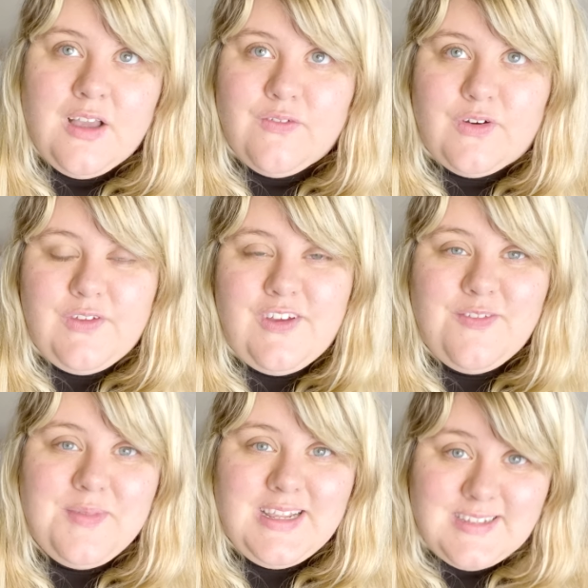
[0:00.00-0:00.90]

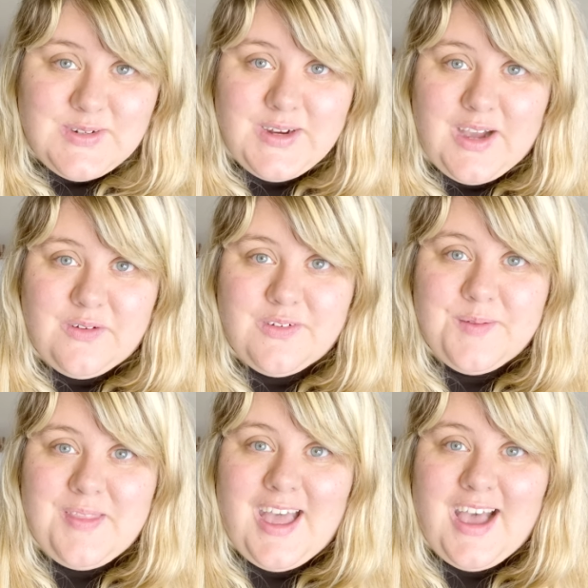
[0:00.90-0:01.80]
forty-five minutes to an hour
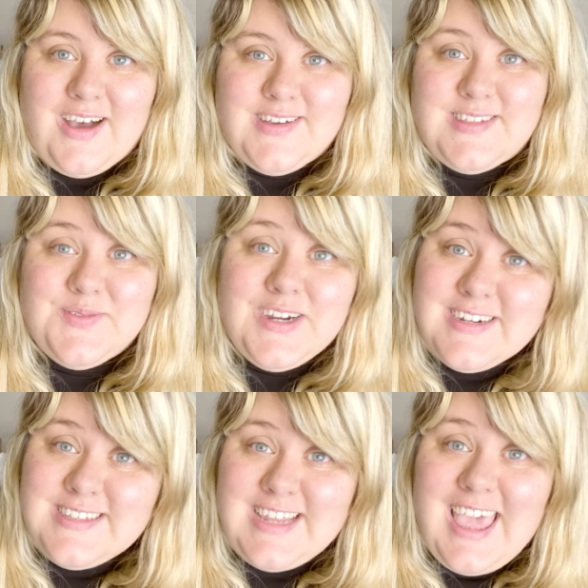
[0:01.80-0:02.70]
from the house. And we
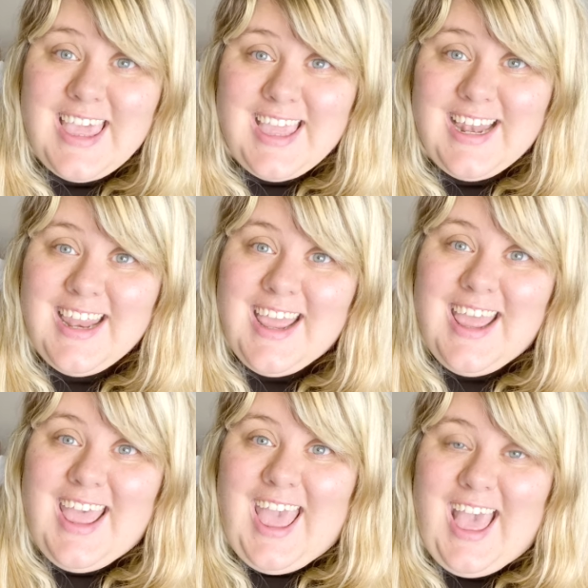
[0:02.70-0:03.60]
are staying
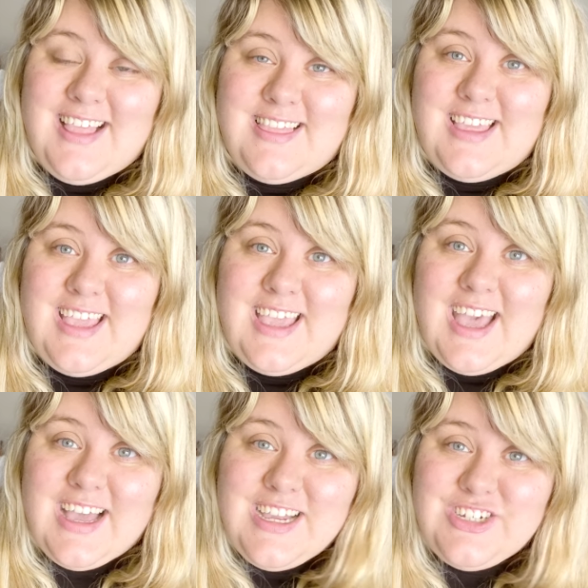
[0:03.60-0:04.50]
at the
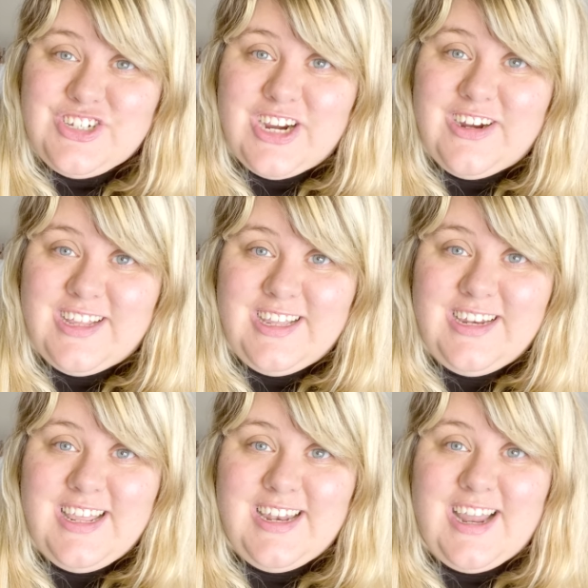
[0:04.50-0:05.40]

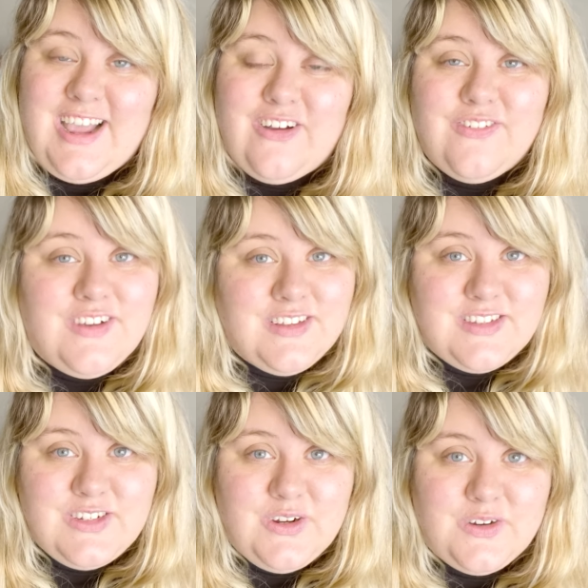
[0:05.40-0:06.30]
Sheraton in Niagara
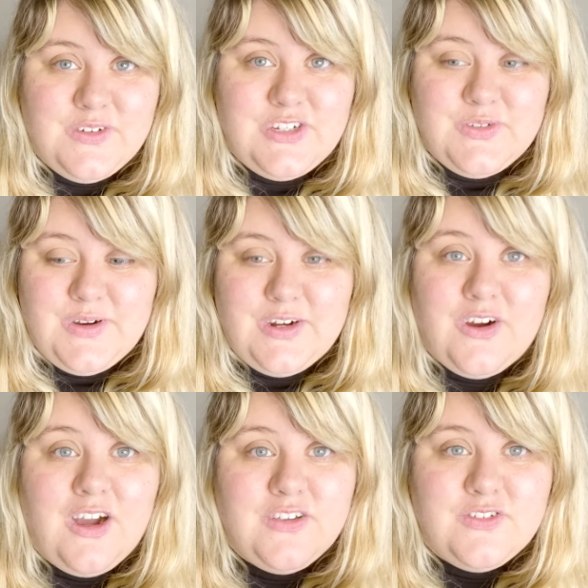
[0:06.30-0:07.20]
Falls, New York, which is right
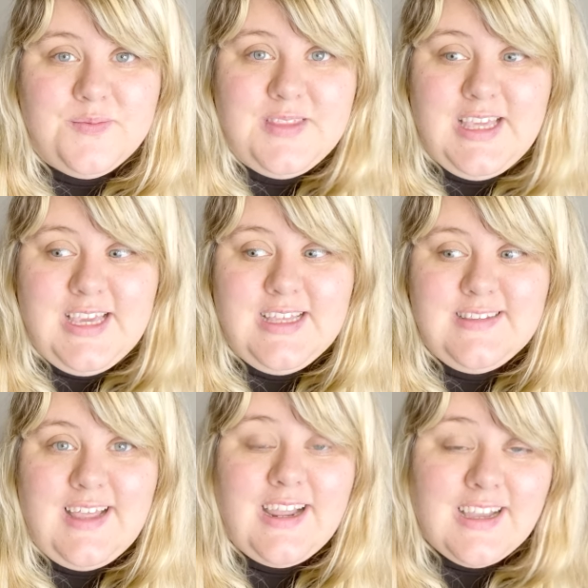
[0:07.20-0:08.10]
across from the
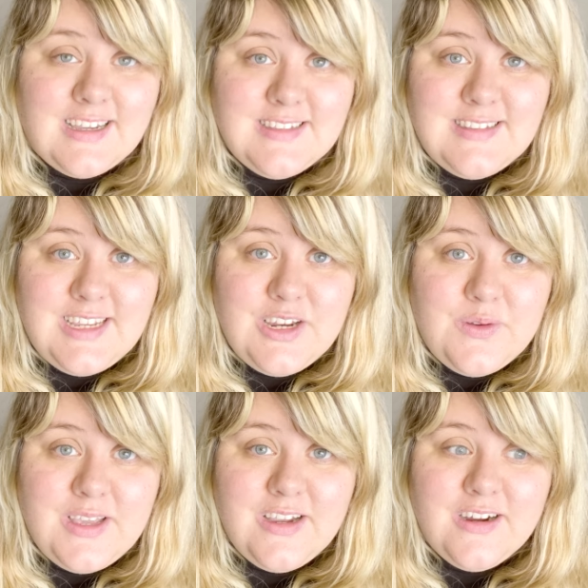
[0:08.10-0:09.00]
Seneca Casino
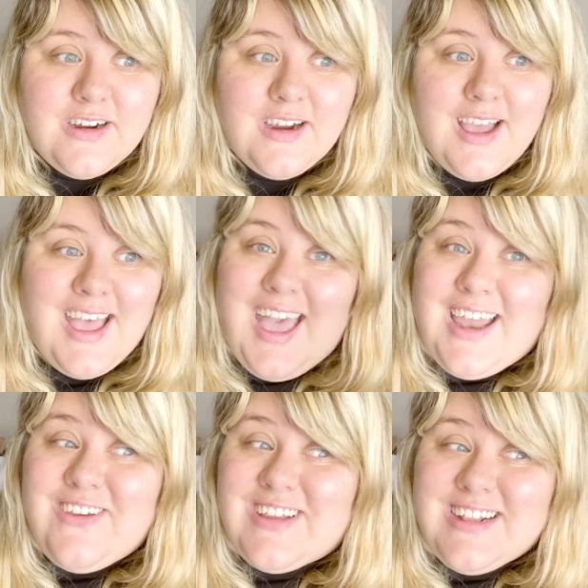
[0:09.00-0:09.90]
here.
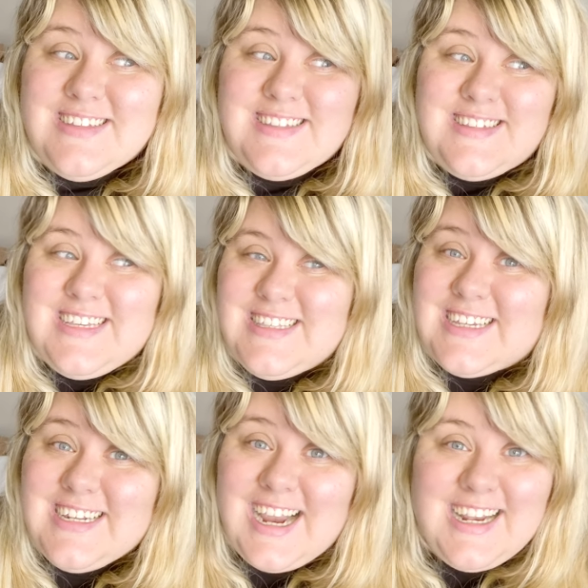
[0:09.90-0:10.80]
And you can see the
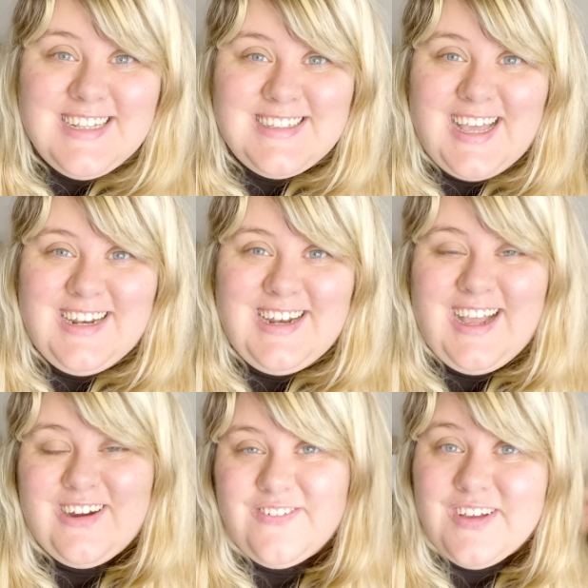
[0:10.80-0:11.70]
Canadian side of
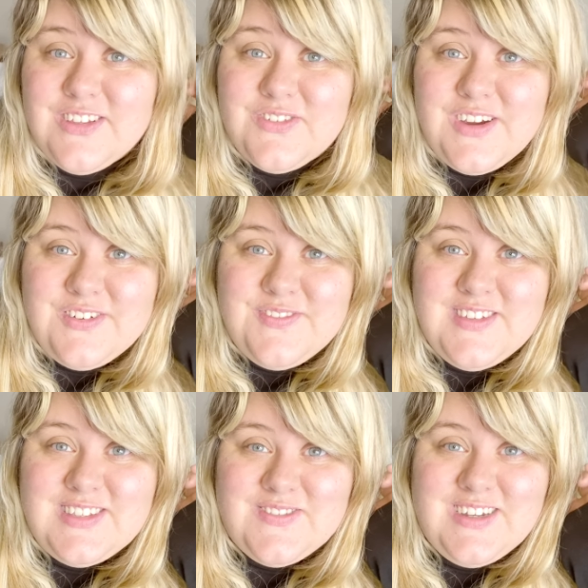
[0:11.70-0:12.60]
Niagara Falls right from
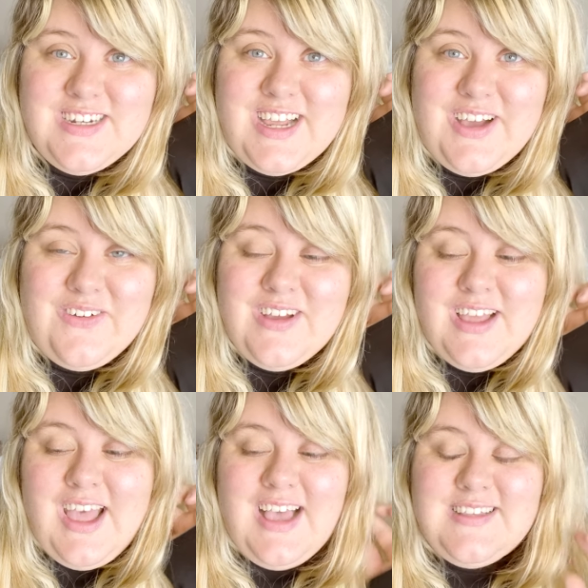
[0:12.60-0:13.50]
this window.
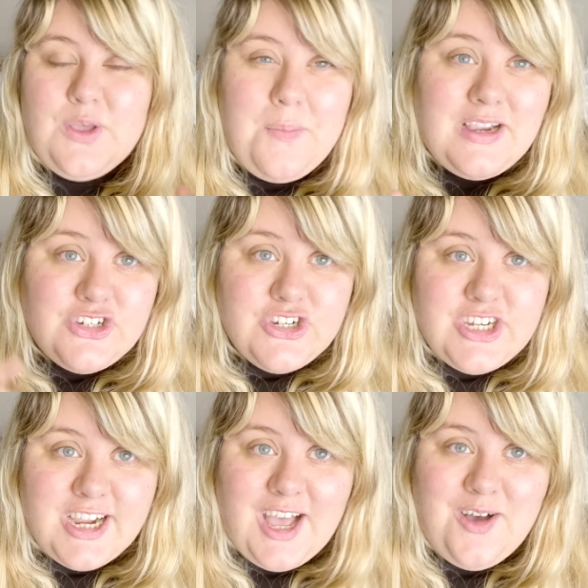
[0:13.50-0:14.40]
So make sure you
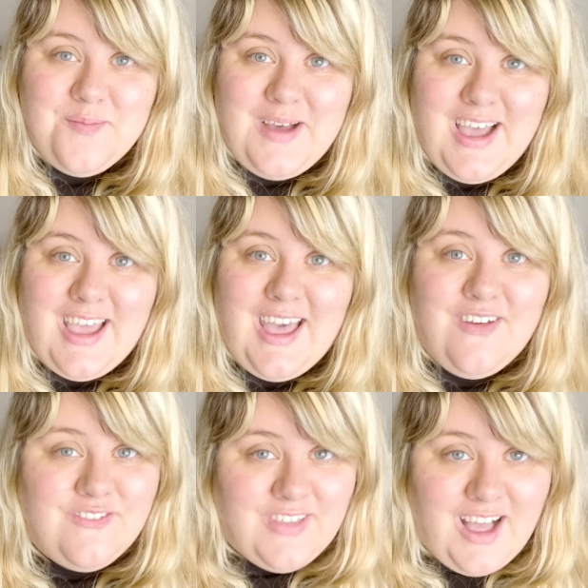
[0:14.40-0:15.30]
check out my
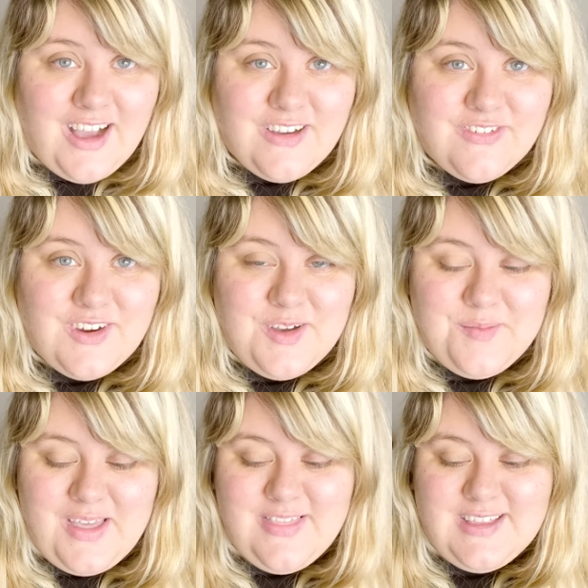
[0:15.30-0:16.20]
vlog from
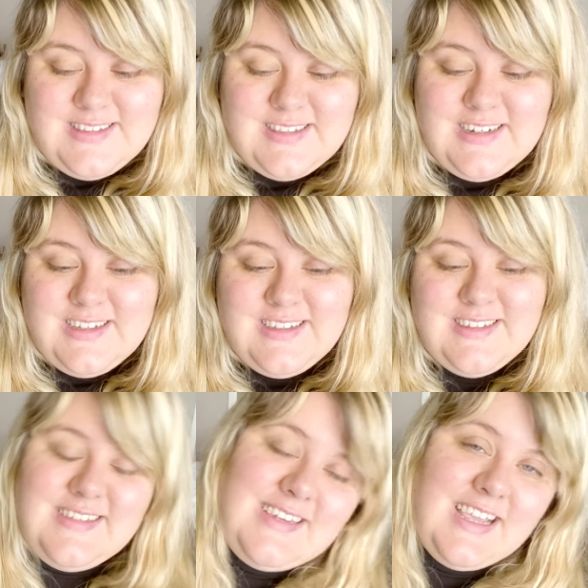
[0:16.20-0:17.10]
this
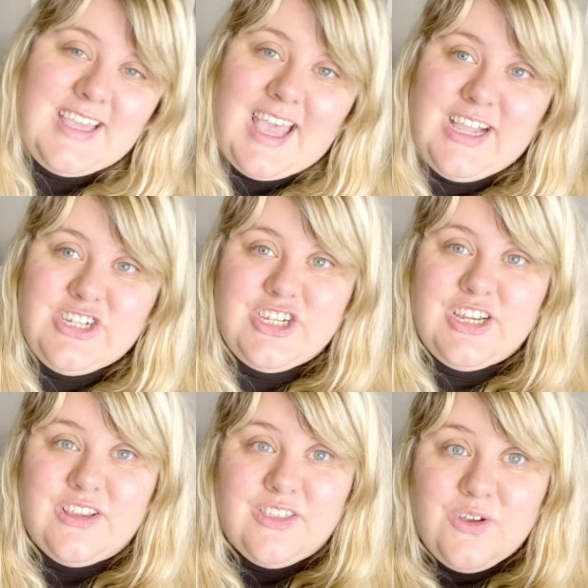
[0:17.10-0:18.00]
little
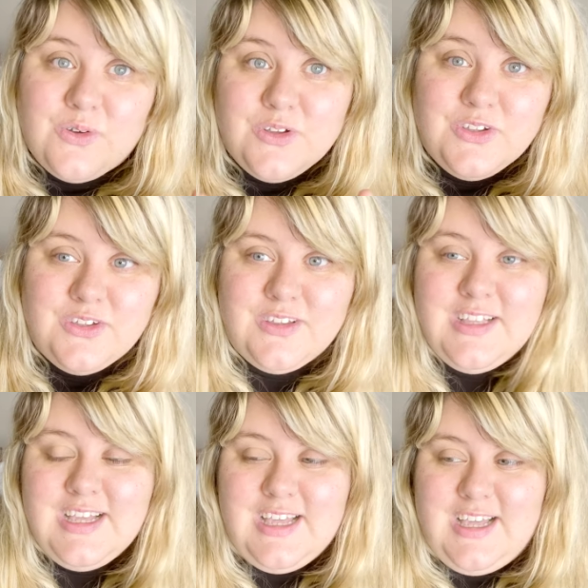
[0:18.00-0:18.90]
staycation local
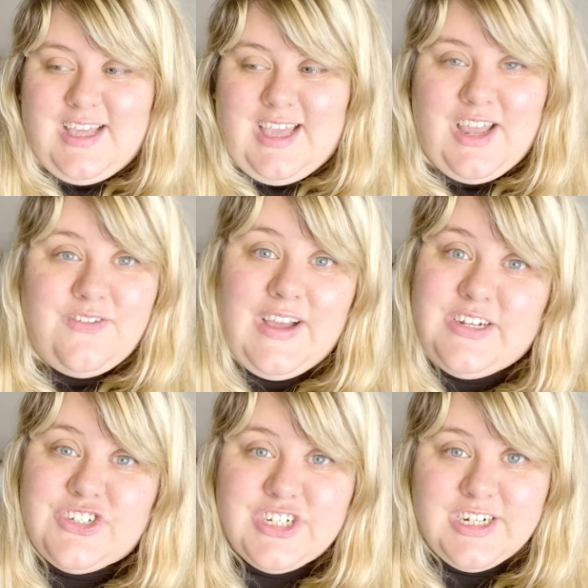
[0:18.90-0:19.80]

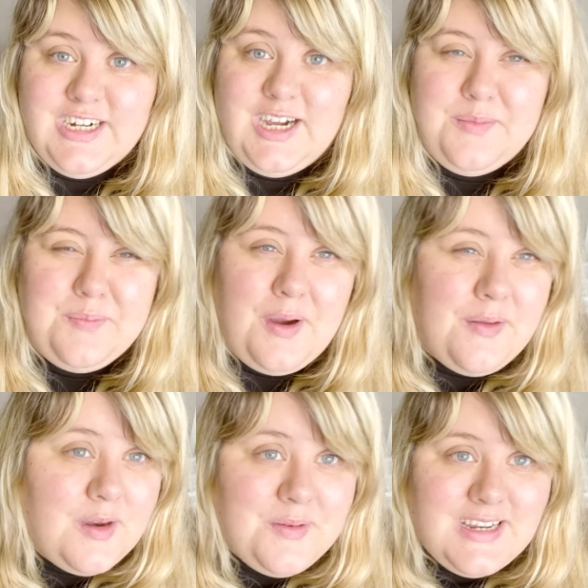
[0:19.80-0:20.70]
adventure. I'm
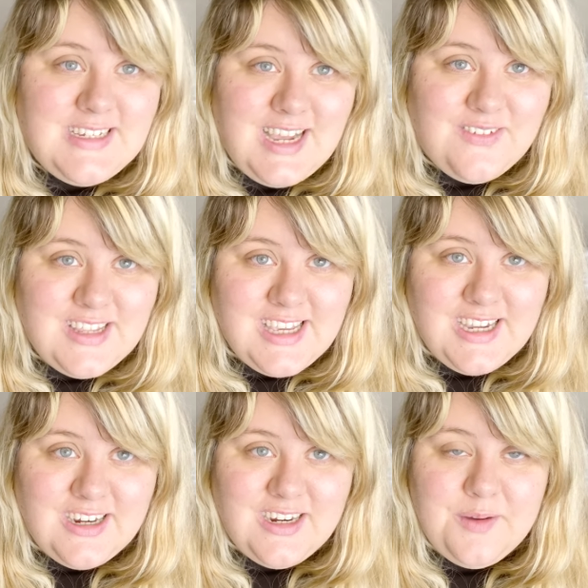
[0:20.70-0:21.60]
probably gonna put it down
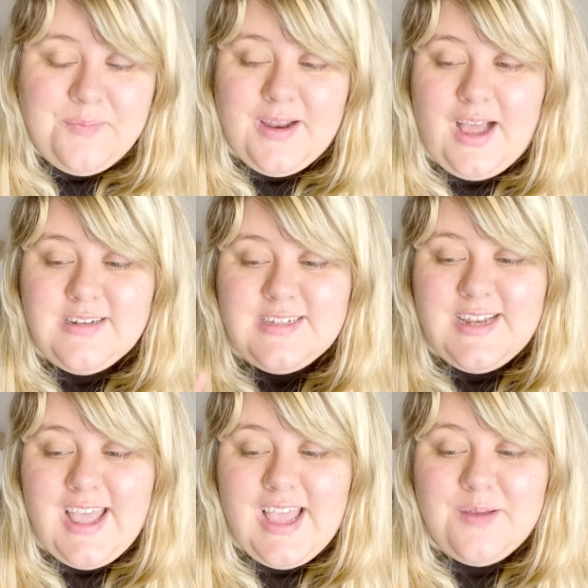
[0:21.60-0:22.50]
here, but
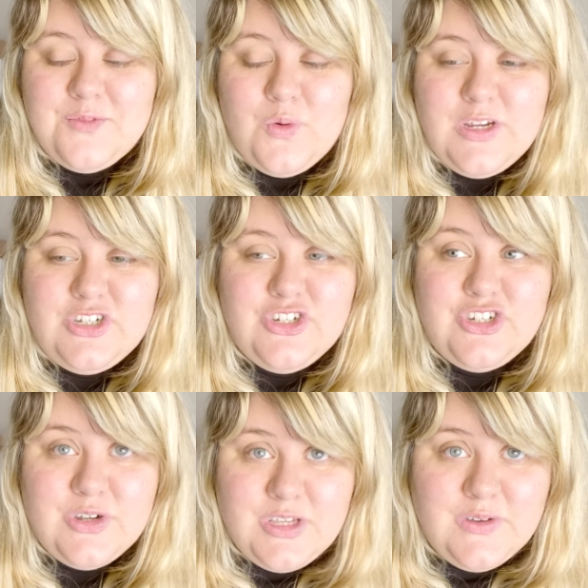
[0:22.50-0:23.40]
today I'm going to
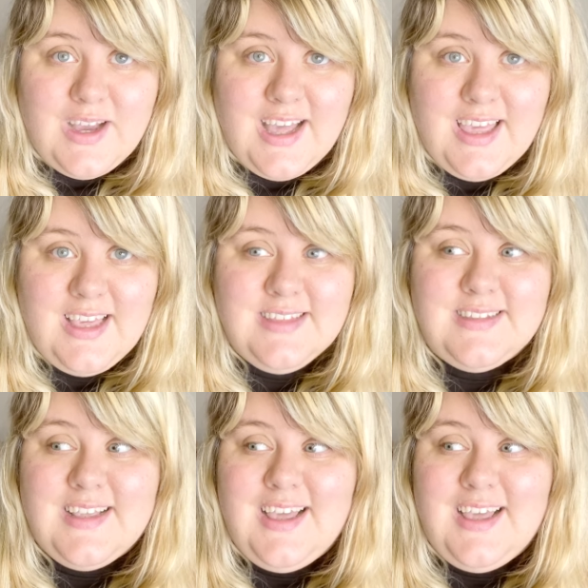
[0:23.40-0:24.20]
show you guys